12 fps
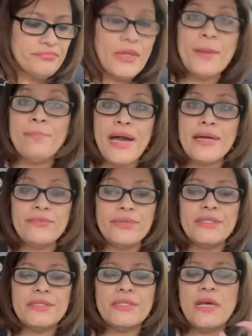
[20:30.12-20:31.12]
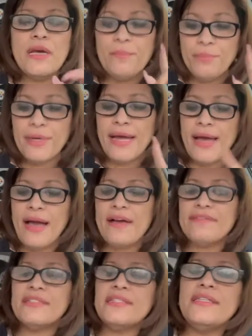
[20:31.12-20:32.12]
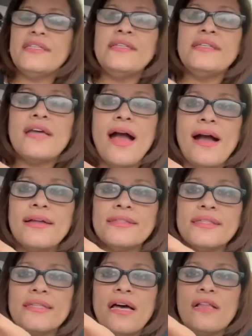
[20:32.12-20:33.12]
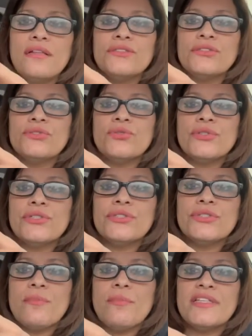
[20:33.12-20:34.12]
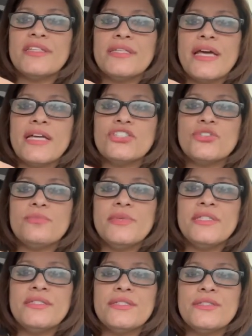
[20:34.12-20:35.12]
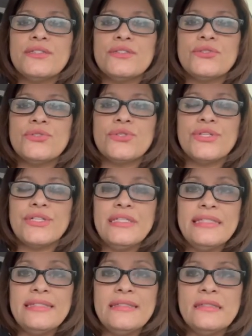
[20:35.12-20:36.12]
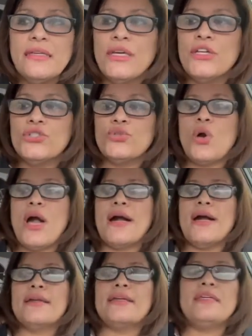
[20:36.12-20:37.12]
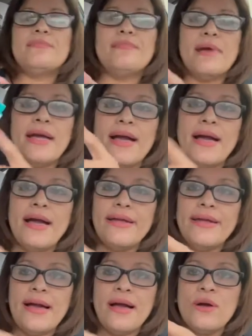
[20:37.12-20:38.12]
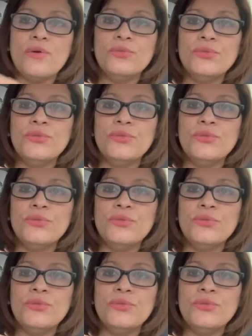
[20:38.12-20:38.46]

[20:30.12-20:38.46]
batteries but I have seen at the dollar store some attachments to this so I gotta keep my eye out